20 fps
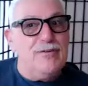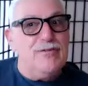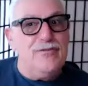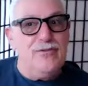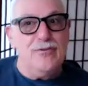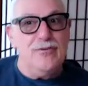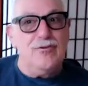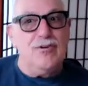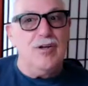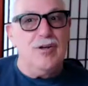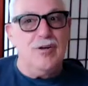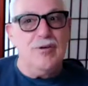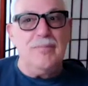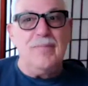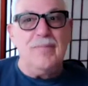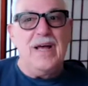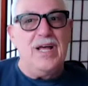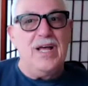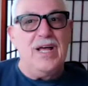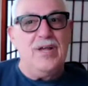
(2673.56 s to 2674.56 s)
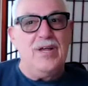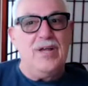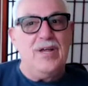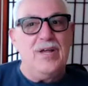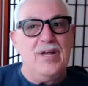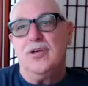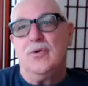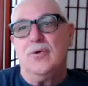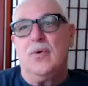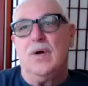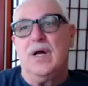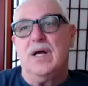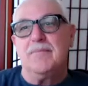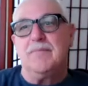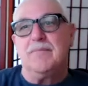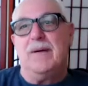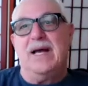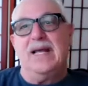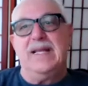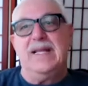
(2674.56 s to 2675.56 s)
funeral home, how you'll
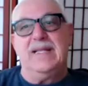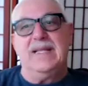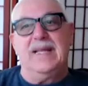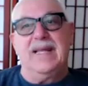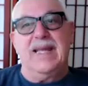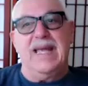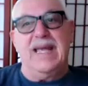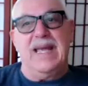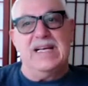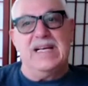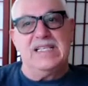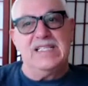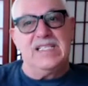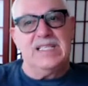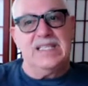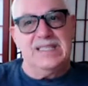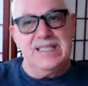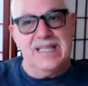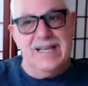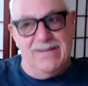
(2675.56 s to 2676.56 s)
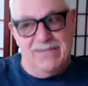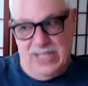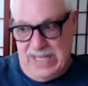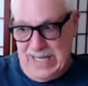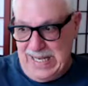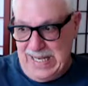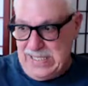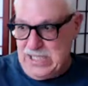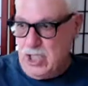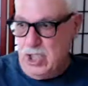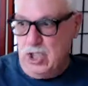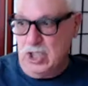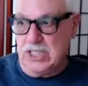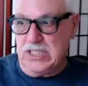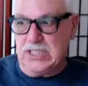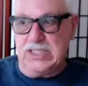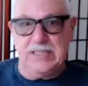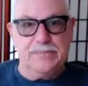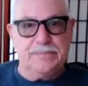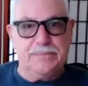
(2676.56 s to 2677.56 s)
walk by the casket and have a last look?
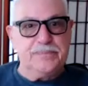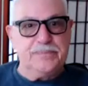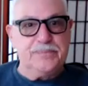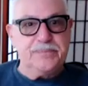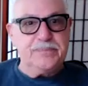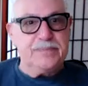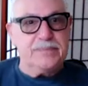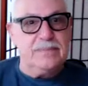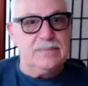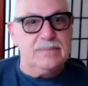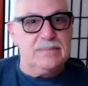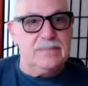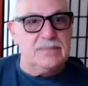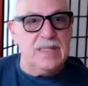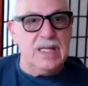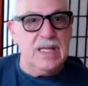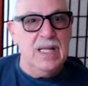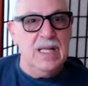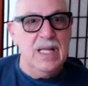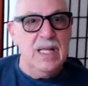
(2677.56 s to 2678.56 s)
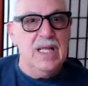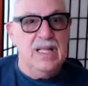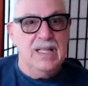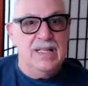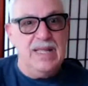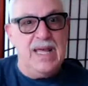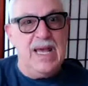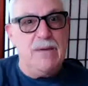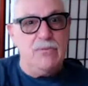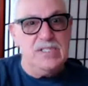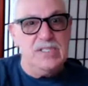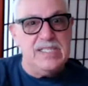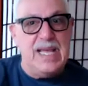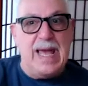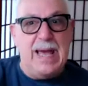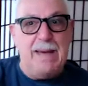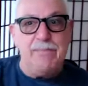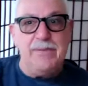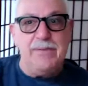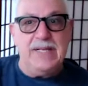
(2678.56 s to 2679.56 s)
That was
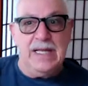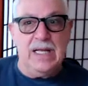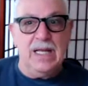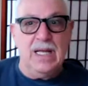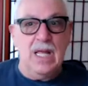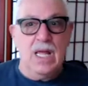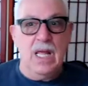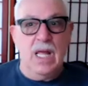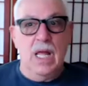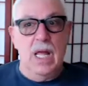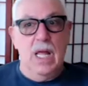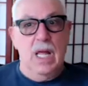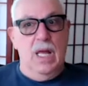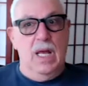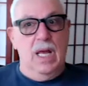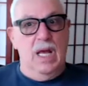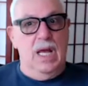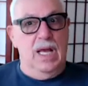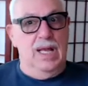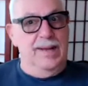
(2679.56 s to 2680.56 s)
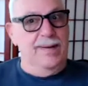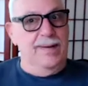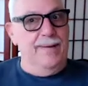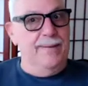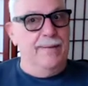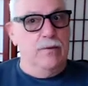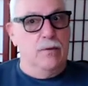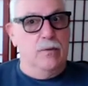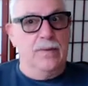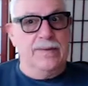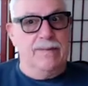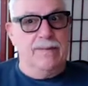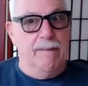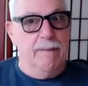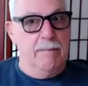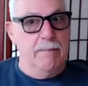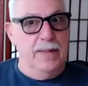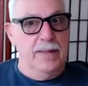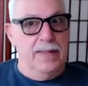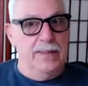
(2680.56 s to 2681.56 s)
happening. I didn't know what
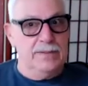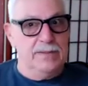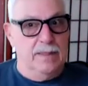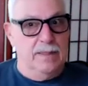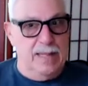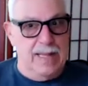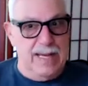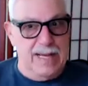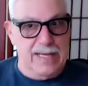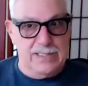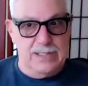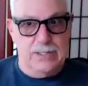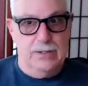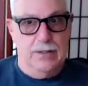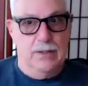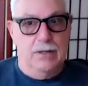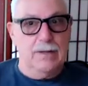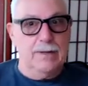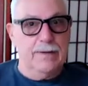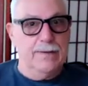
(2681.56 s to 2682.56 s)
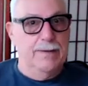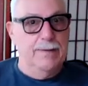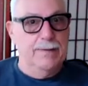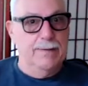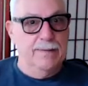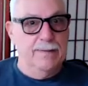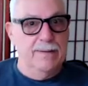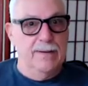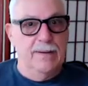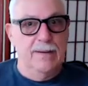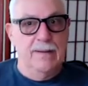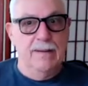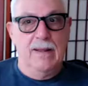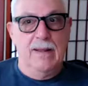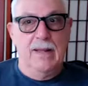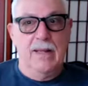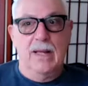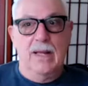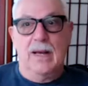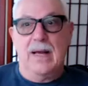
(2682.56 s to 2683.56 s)
that meant, the last look.
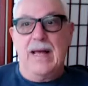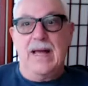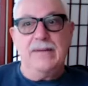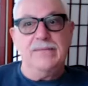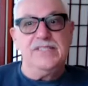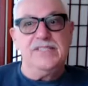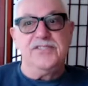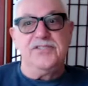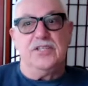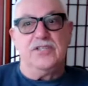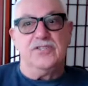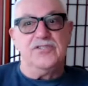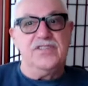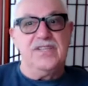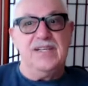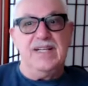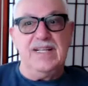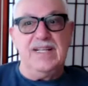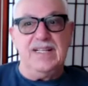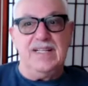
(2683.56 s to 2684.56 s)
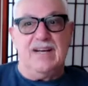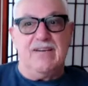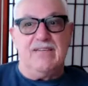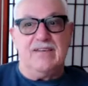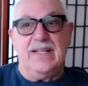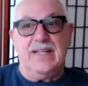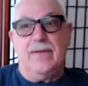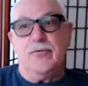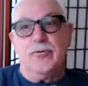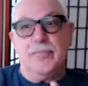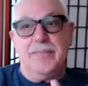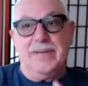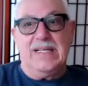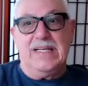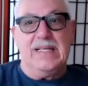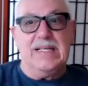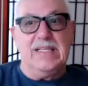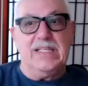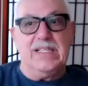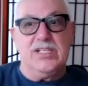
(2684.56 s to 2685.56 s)
I was still sitting there and they were
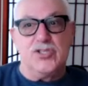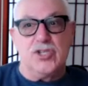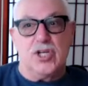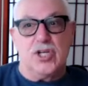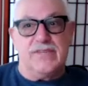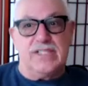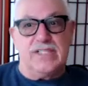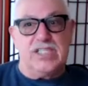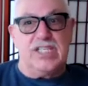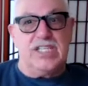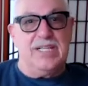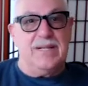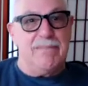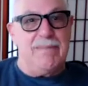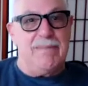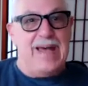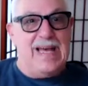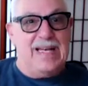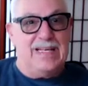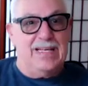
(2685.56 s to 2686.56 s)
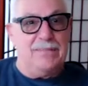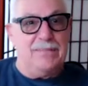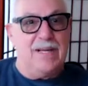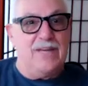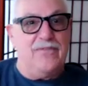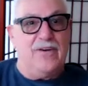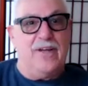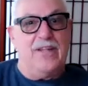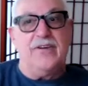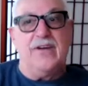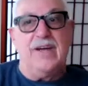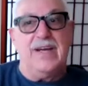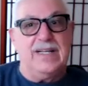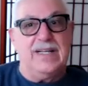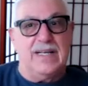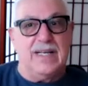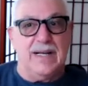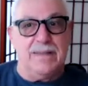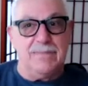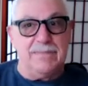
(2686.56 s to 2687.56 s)
beginning the service in the back, and my father had
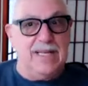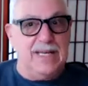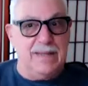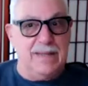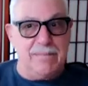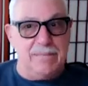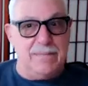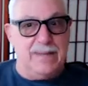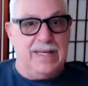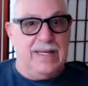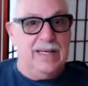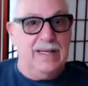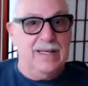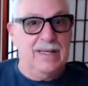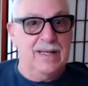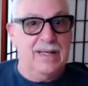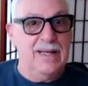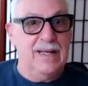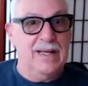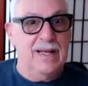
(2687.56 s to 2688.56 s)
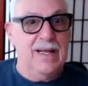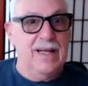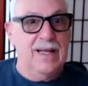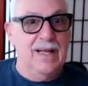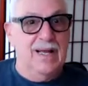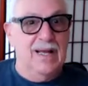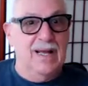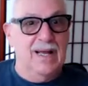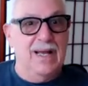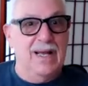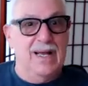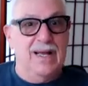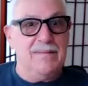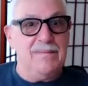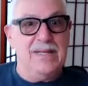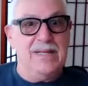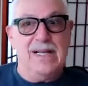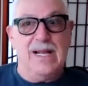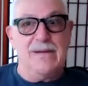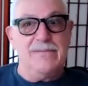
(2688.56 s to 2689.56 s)
to come get me. I
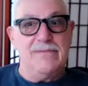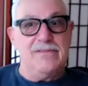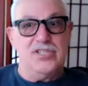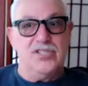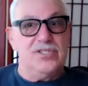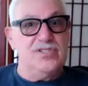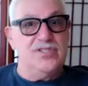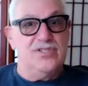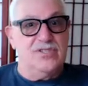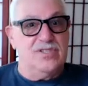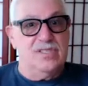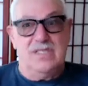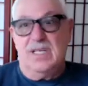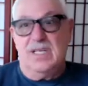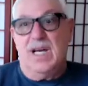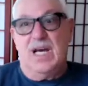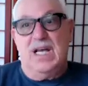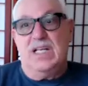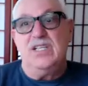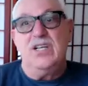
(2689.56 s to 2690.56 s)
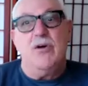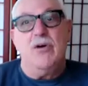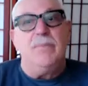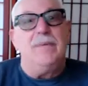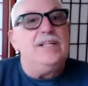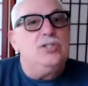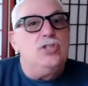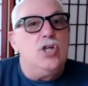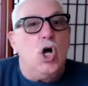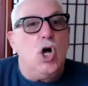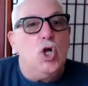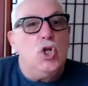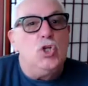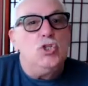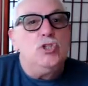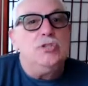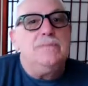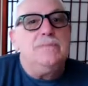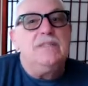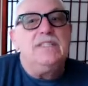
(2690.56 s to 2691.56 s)
mean, I was just, nobody
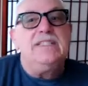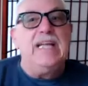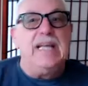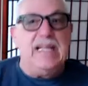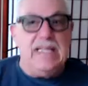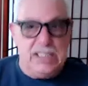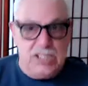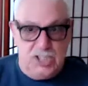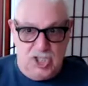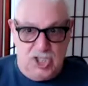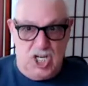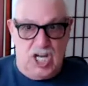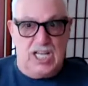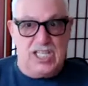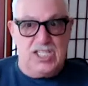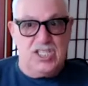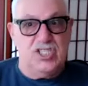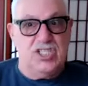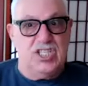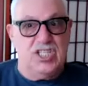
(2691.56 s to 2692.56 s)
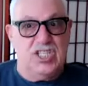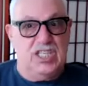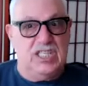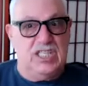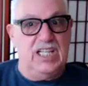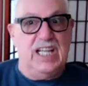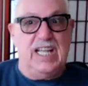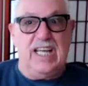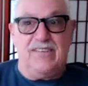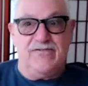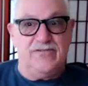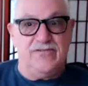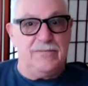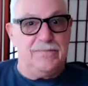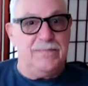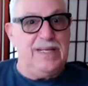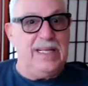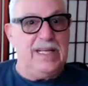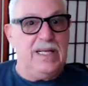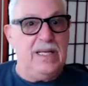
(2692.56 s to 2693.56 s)
told, they just left
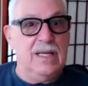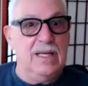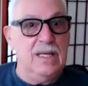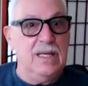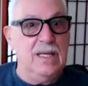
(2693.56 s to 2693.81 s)
me